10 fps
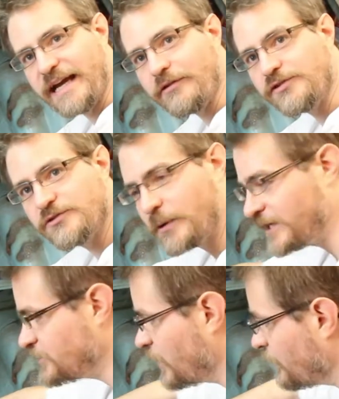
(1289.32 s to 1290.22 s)
how the
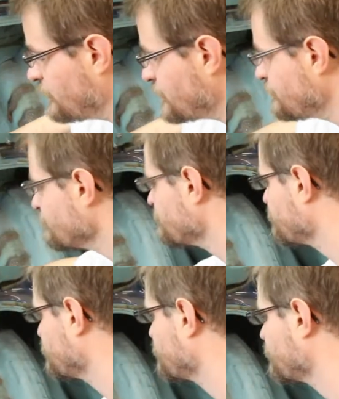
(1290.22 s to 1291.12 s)
swage goes.
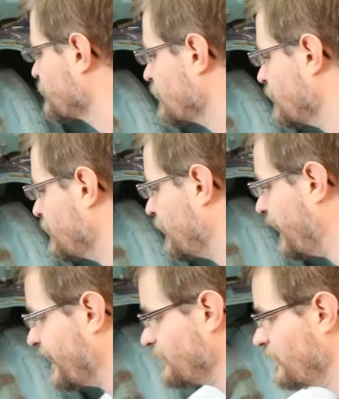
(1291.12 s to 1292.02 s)

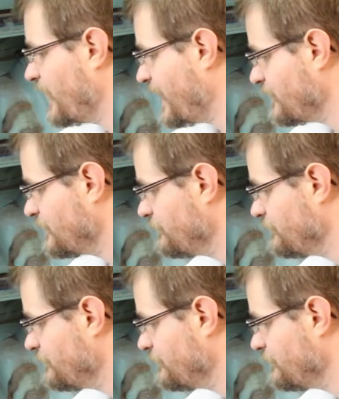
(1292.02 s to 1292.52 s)
And then